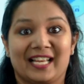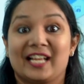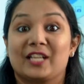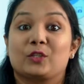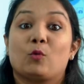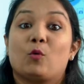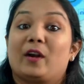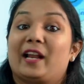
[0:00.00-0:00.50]

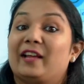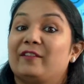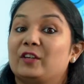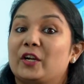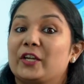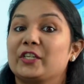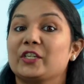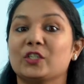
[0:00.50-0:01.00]
So what are we
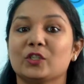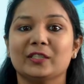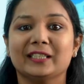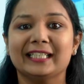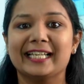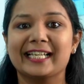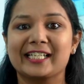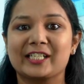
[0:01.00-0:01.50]
going to do in
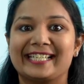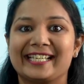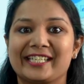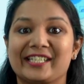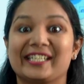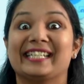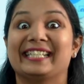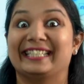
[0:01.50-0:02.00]
the next
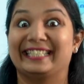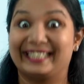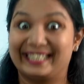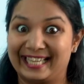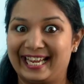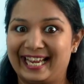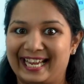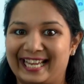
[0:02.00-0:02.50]
session?
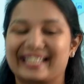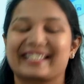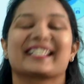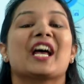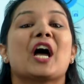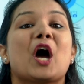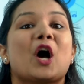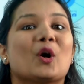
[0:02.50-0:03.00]
Yes,
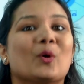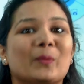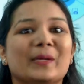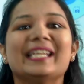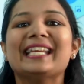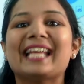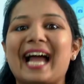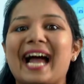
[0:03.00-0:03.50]

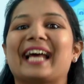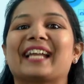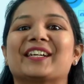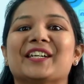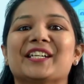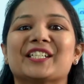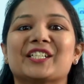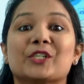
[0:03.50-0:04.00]
we are
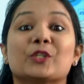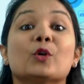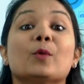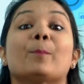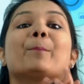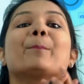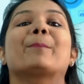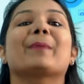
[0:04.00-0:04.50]
going to
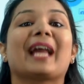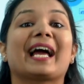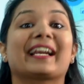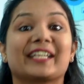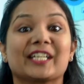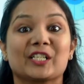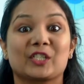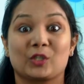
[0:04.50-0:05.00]
do
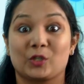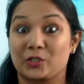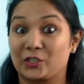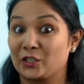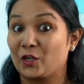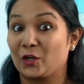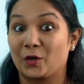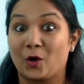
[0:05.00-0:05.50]
practice
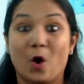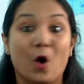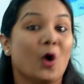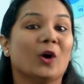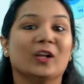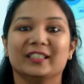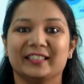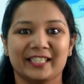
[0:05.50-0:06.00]
question on
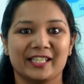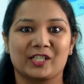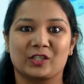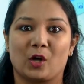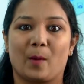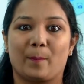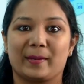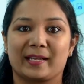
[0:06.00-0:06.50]
all these
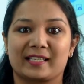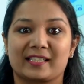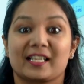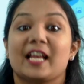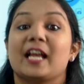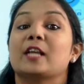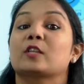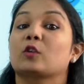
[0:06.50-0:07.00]
topics.
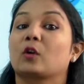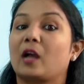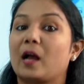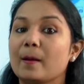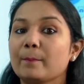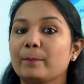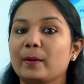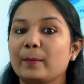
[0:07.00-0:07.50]
So
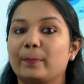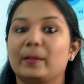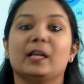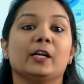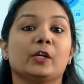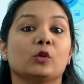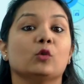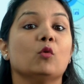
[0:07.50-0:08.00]
come
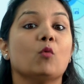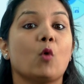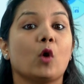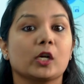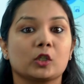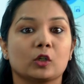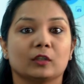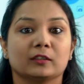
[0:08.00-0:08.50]
prepared, do
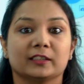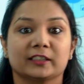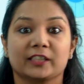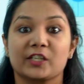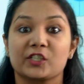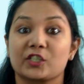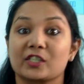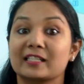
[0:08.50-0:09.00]
watch all the
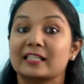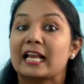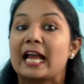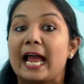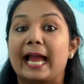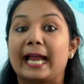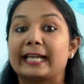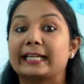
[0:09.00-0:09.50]
sessions.
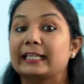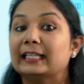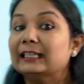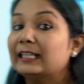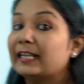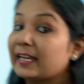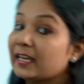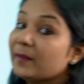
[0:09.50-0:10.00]

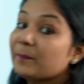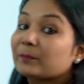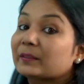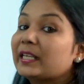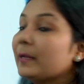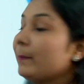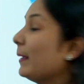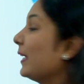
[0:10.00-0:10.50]
Until then,
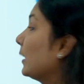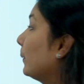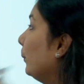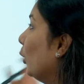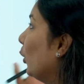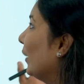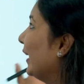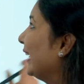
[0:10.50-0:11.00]
keep
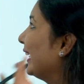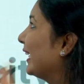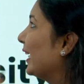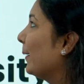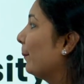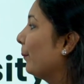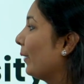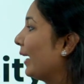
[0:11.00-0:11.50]
exploring,
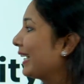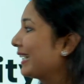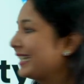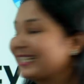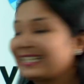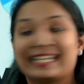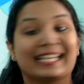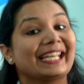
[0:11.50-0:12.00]
keep
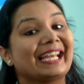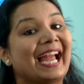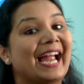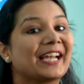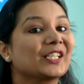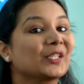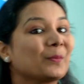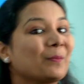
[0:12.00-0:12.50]
practicing
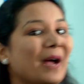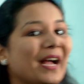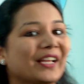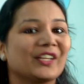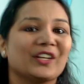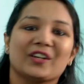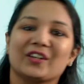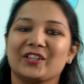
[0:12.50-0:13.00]
and
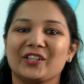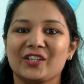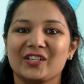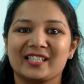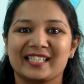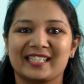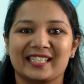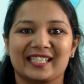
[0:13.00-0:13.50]
spark your
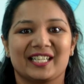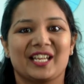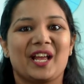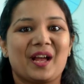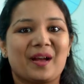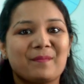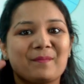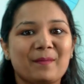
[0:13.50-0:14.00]
curiosity.
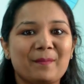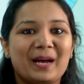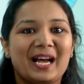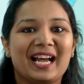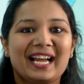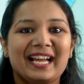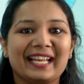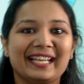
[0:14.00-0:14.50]

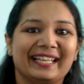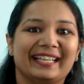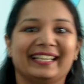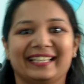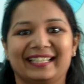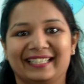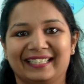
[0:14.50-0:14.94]
Bye-bye.